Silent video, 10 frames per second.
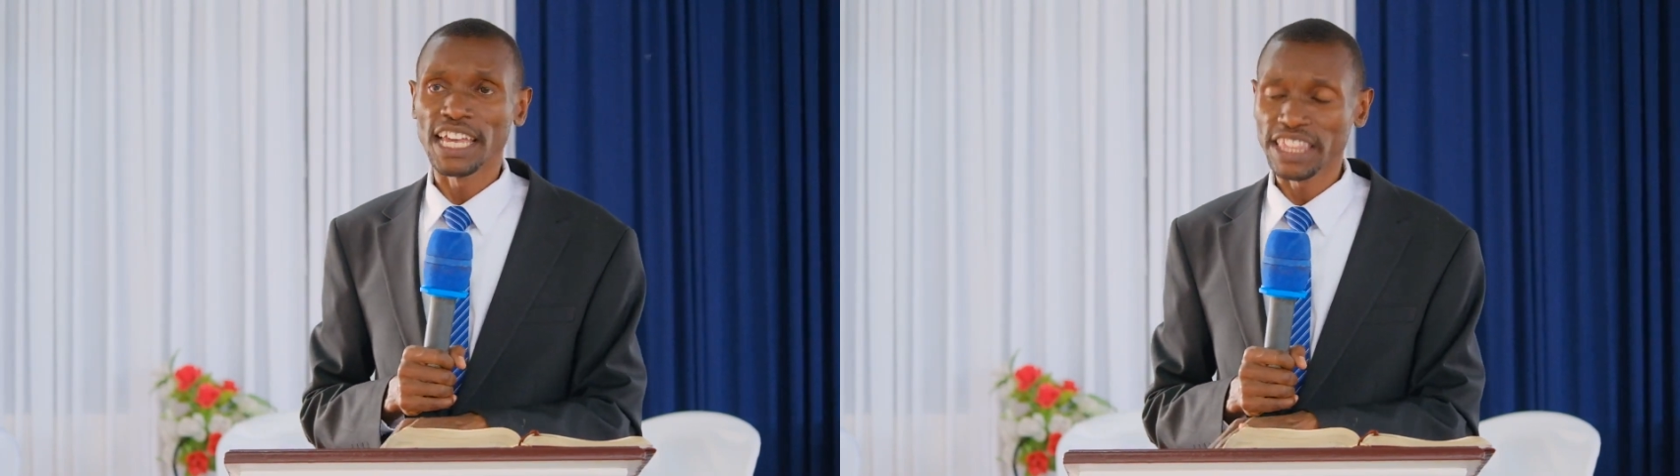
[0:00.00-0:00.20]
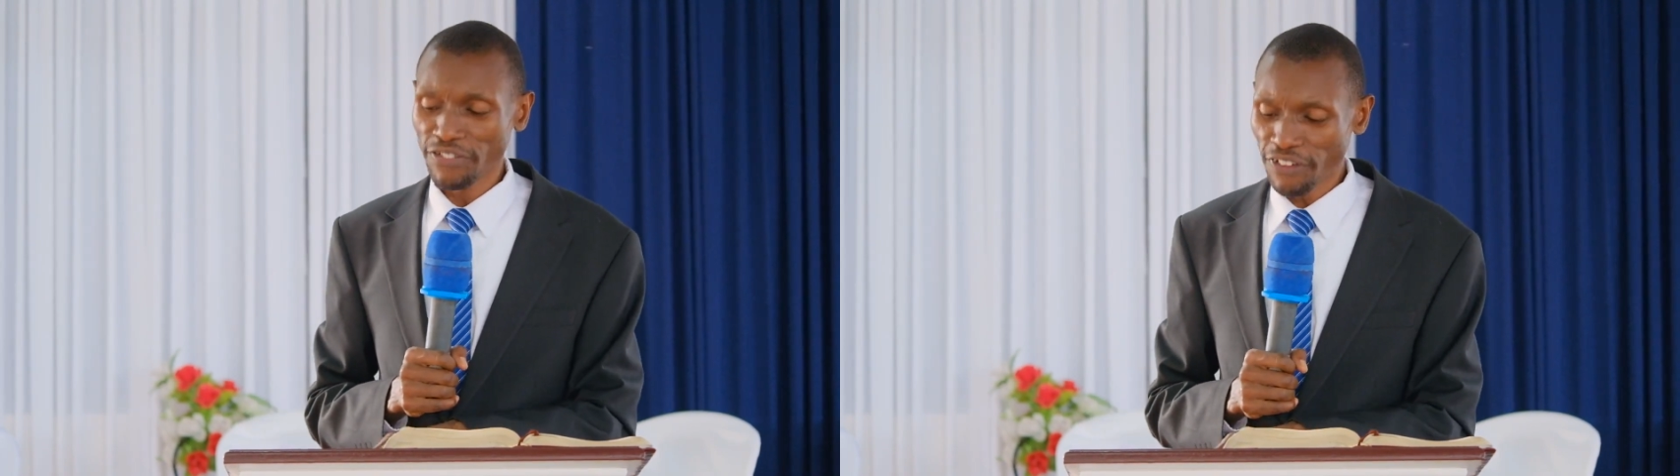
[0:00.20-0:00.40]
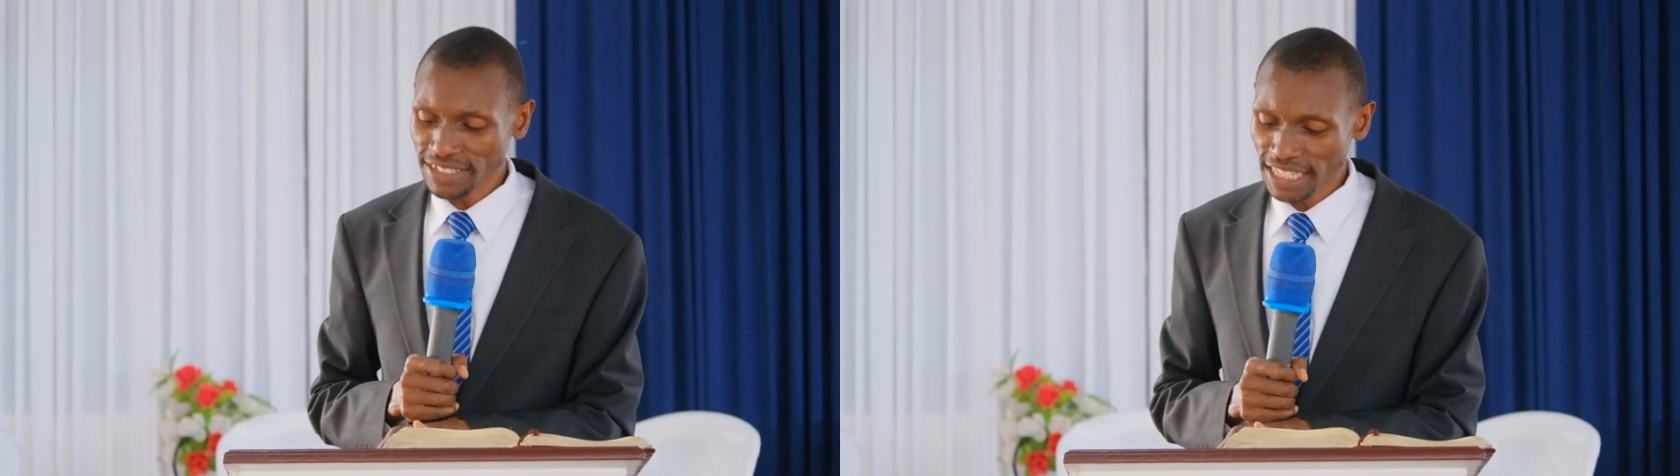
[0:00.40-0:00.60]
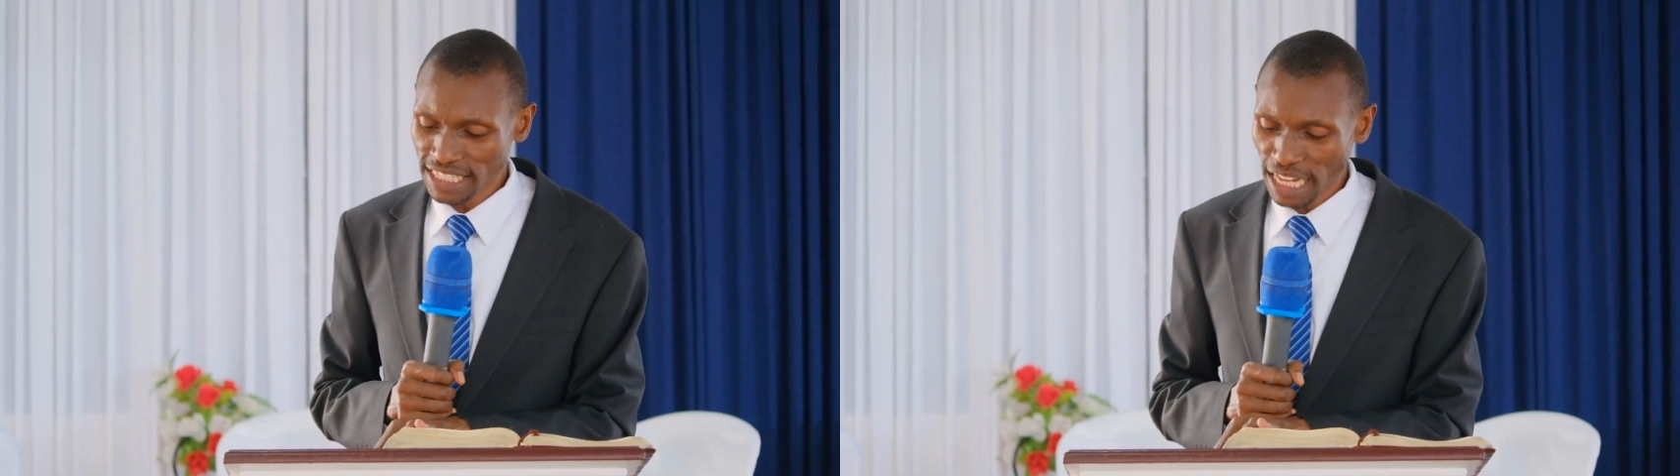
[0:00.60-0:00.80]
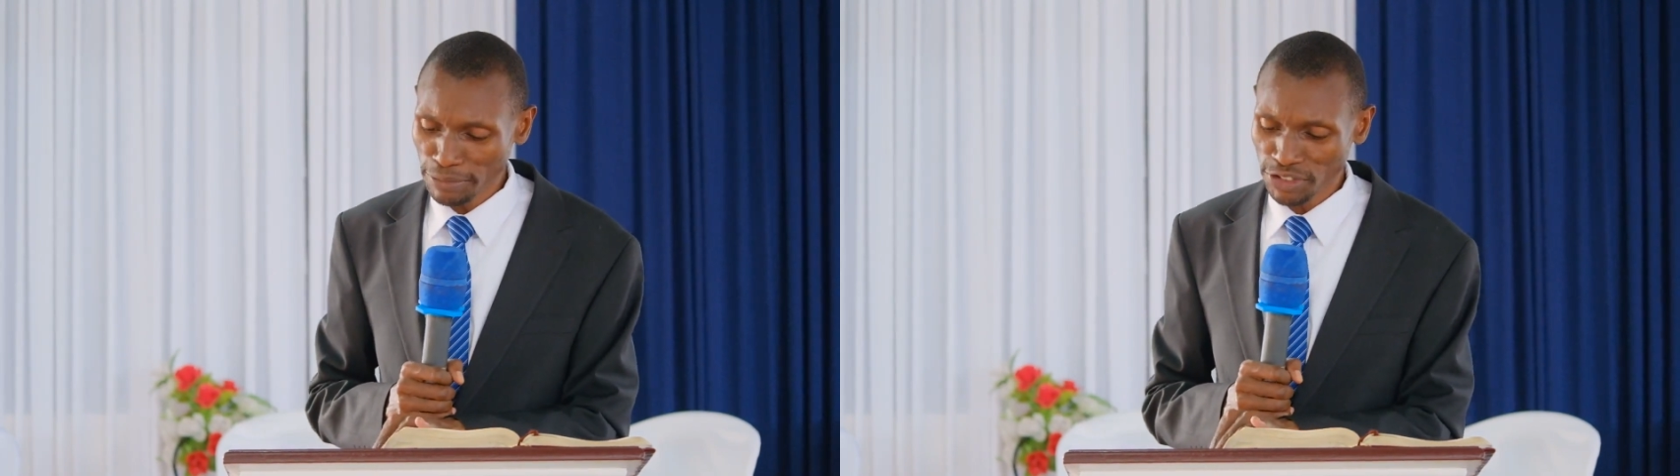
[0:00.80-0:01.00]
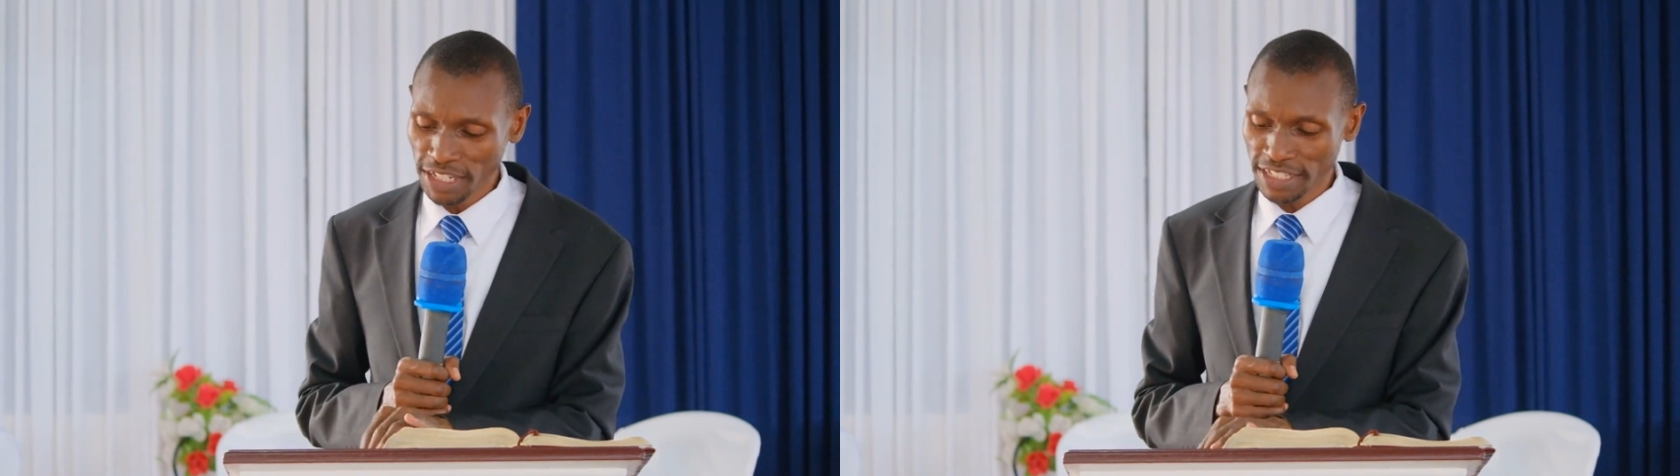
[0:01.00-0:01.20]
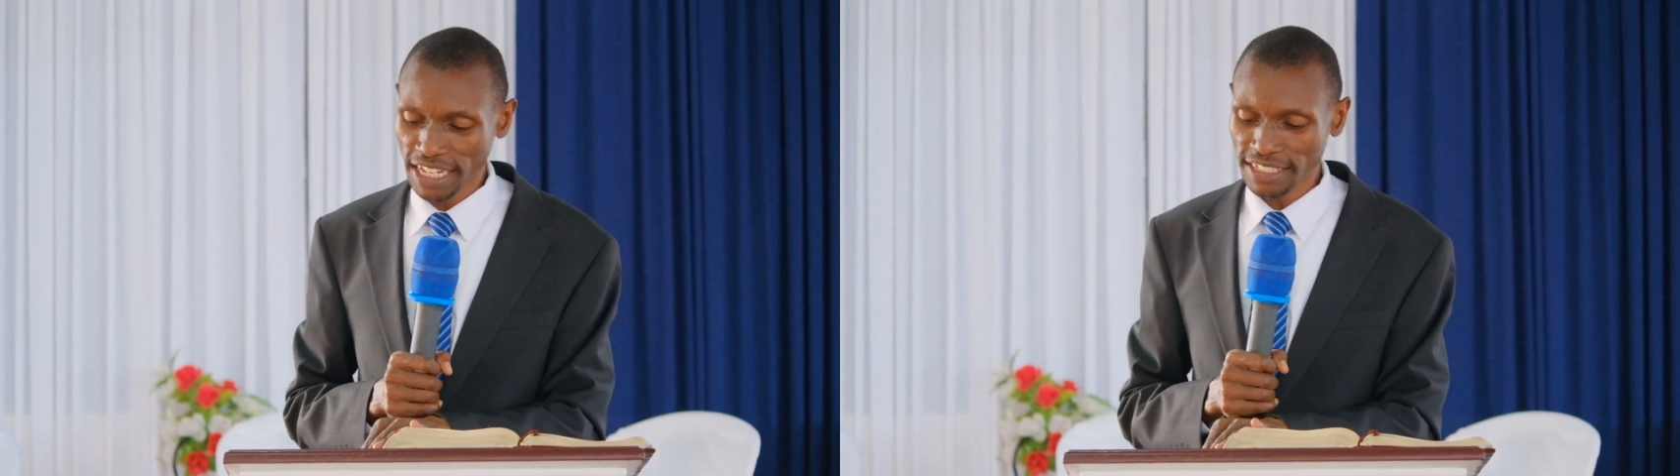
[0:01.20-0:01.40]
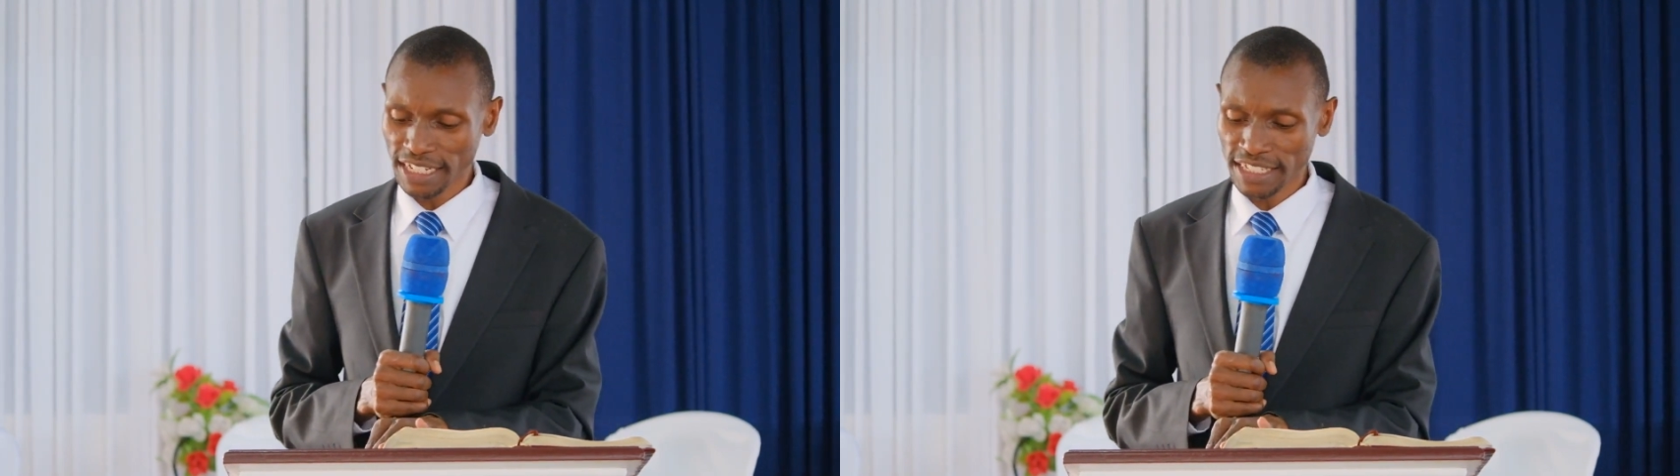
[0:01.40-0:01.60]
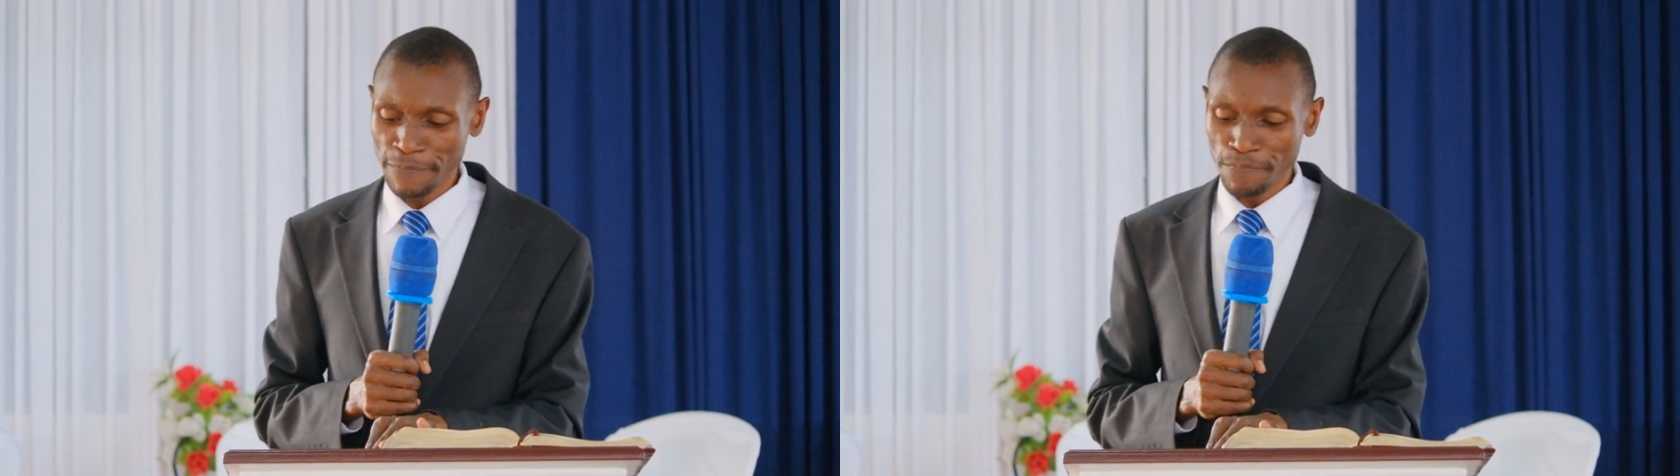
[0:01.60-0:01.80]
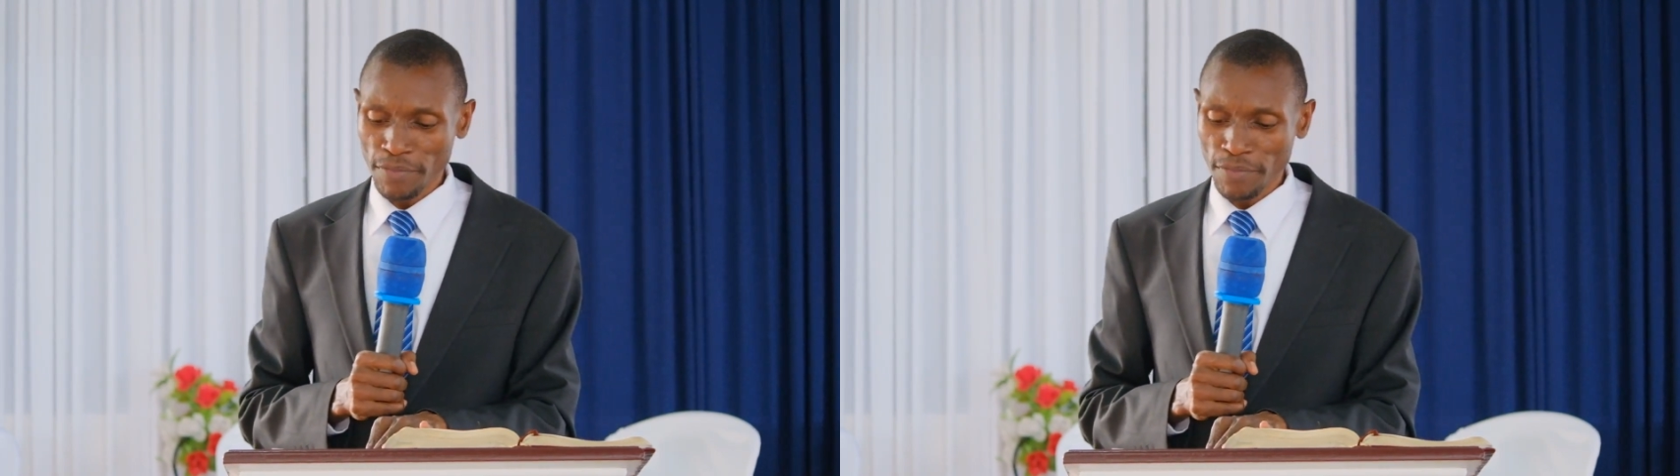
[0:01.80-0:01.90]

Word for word: In the first assumption, it says that